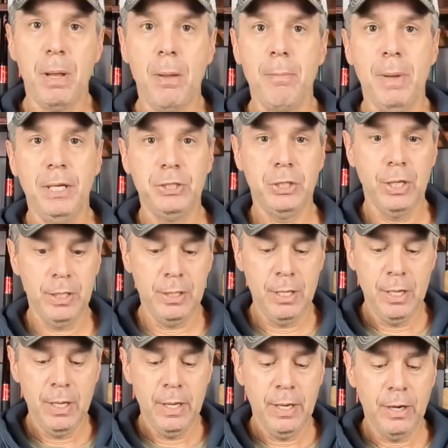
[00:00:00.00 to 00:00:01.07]
I'll mention,
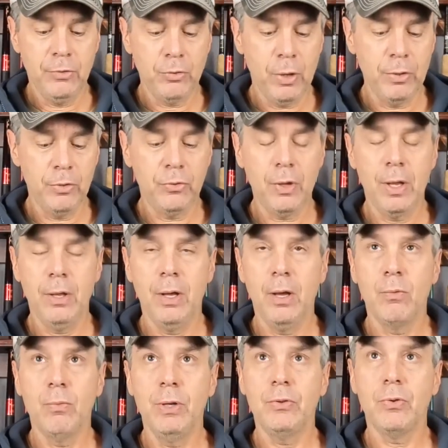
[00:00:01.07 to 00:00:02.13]
and I saw this
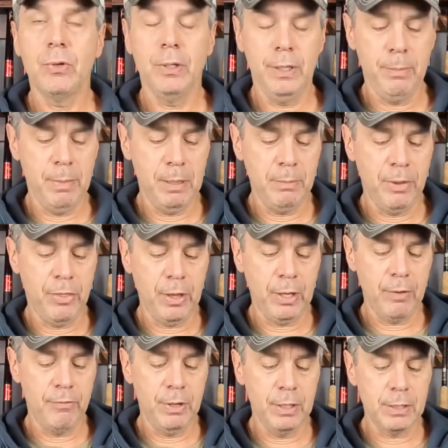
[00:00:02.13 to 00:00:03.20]
uh, recently, made me think
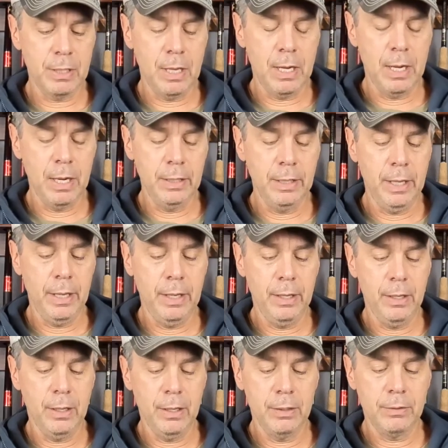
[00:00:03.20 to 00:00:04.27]
of it on
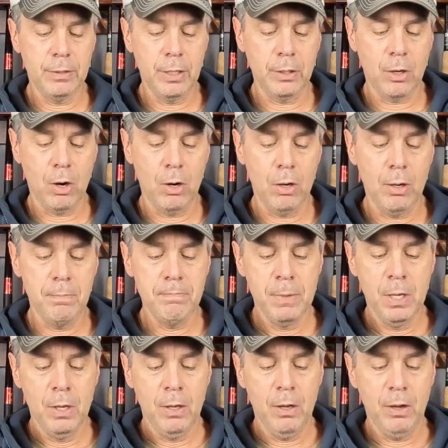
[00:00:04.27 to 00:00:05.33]
a uh, Tenkara
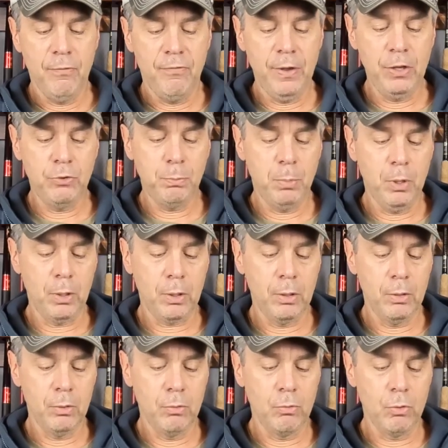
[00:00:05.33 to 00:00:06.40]
uh, Facebook
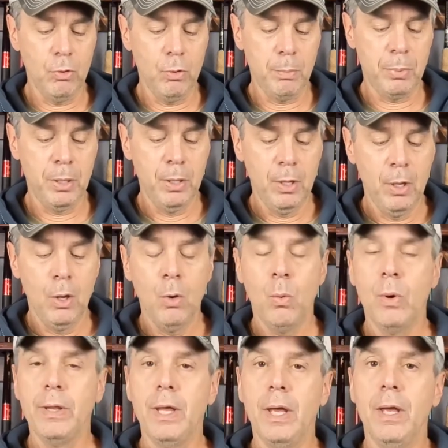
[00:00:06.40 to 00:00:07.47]
group
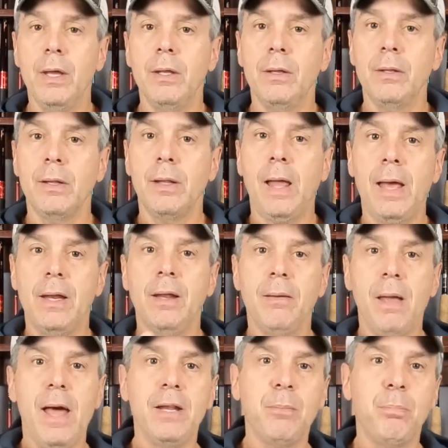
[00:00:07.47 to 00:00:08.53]
where they had a,
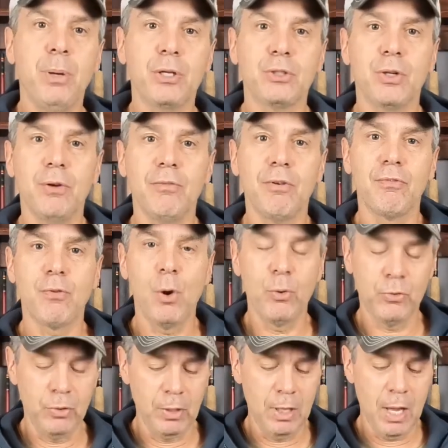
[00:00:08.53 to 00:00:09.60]
had a picture of a
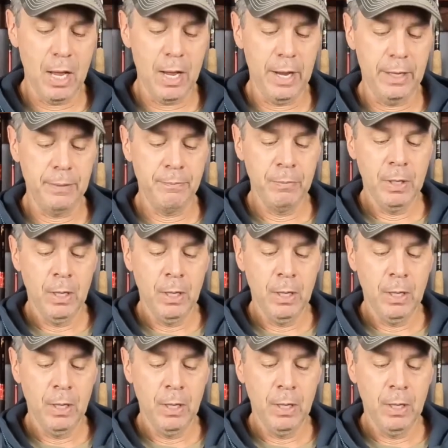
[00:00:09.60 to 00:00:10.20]
frozen line.